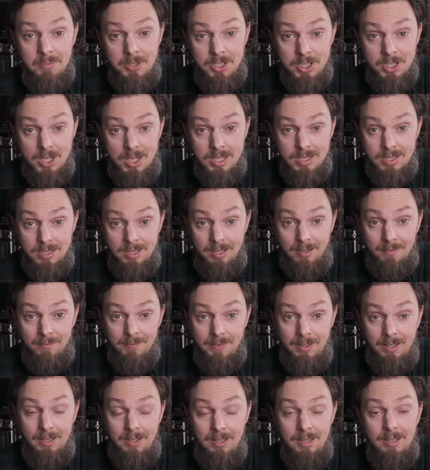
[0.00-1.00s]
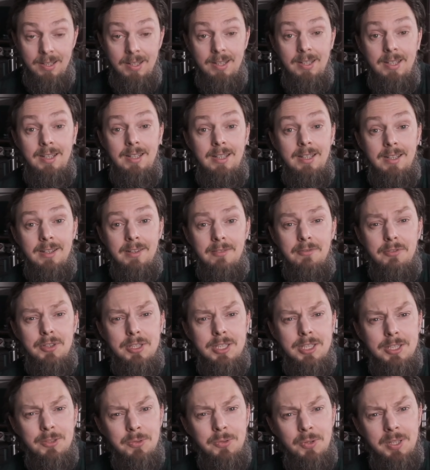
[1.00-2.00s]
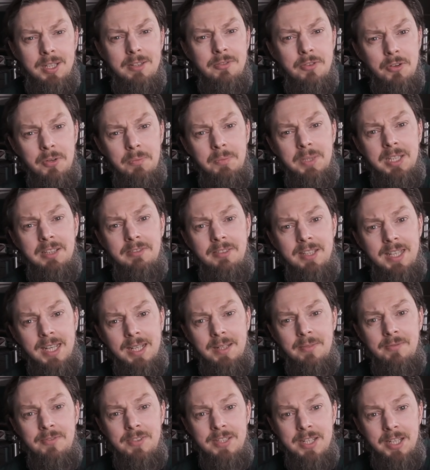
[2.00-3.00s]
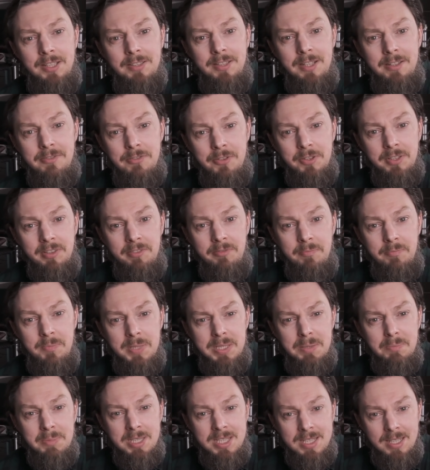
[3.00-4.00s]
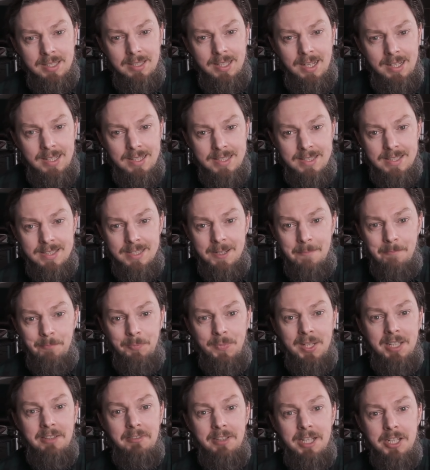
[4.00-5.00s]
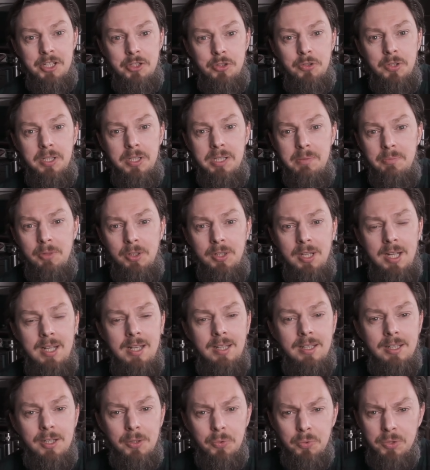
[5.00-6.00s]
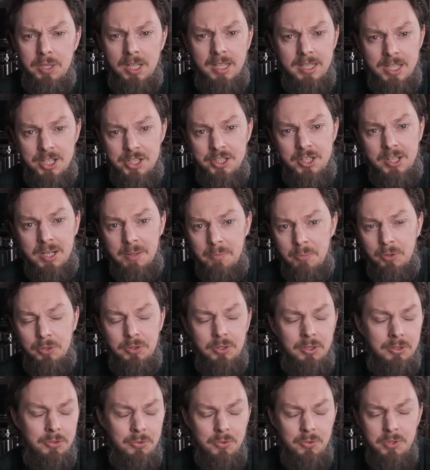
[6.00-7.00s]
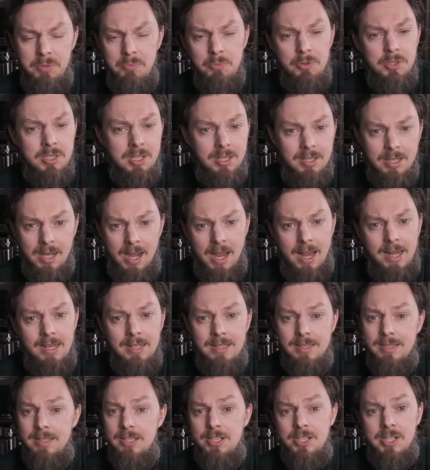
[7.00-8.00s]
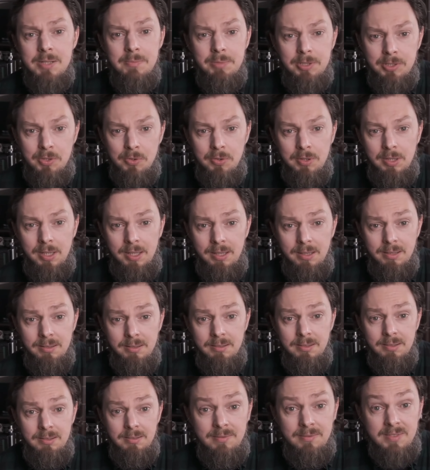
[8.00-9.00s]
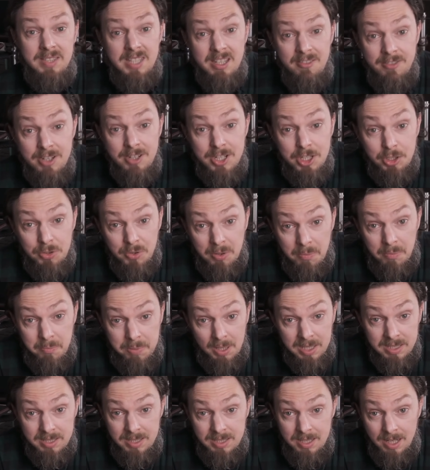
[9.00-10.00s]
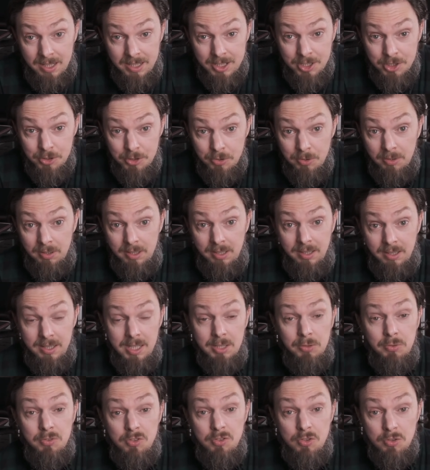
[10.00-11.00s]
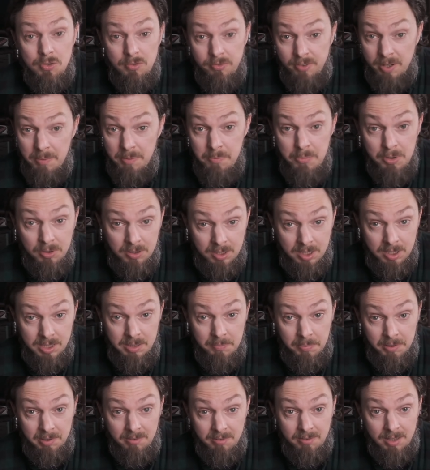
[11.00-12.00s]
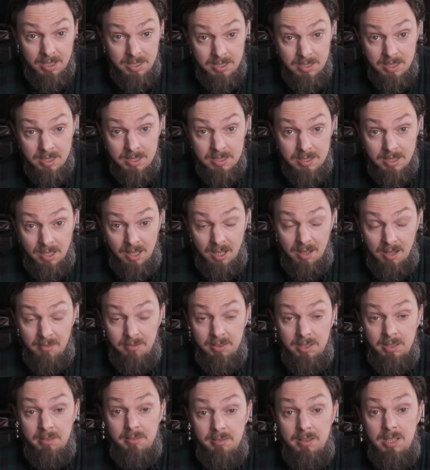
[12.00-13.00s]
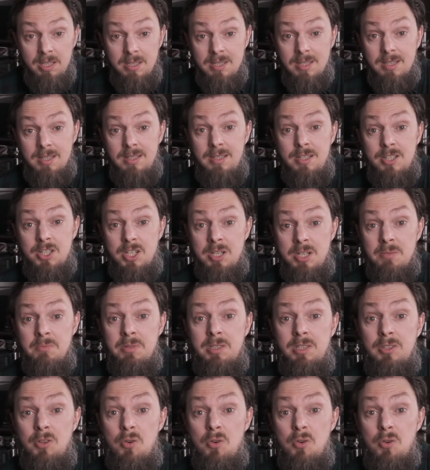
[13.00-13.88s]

Some forum warriors accuse Gryphons for being unemotional, they say that they are cool of course, but not so musical. Have you all gone nuts? I almost turned into a child here, and you say it's too